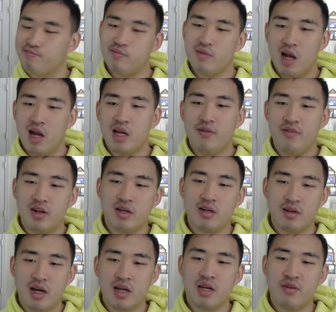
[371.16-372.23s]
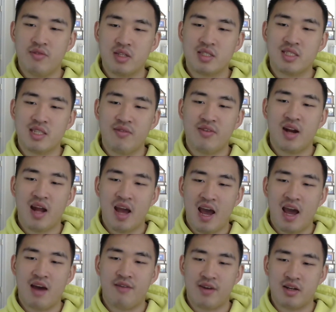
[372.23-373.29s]
I'll give it a
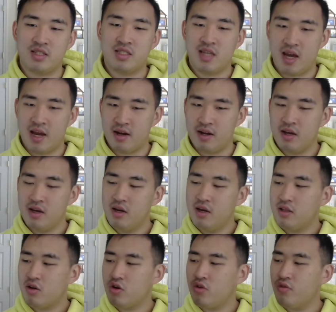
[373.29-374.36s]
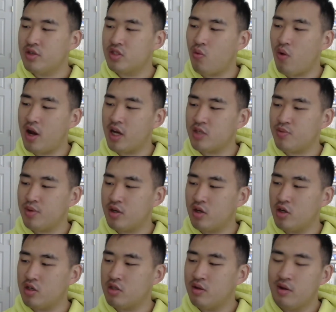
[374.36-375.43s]
7.5 out of 10. The only reason why is
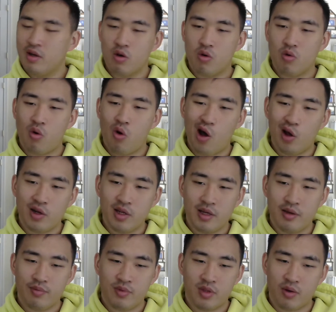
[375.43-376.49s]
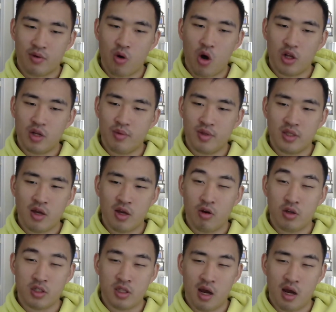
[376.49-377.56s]
because the quality material
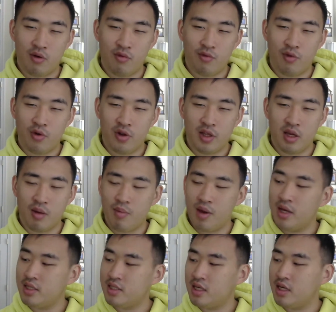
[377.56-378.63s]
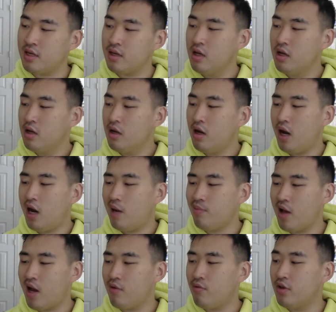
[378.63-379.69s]
is not really amazing. I'm
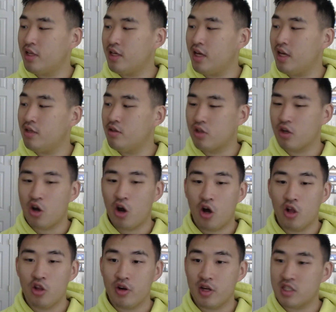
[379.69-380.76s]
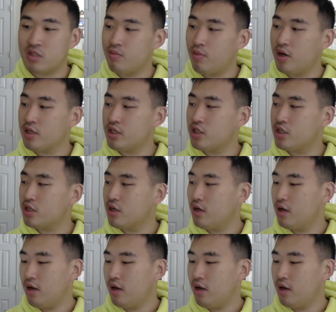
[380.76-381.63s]
not really into the color as much.